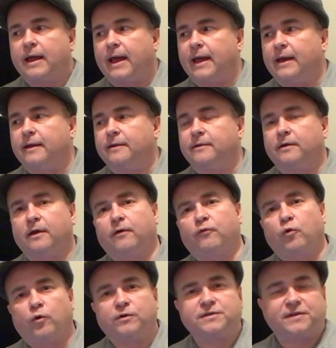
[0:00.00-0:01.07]
And of
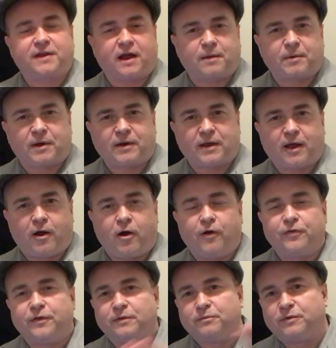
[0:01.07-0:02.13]
course, they talk about all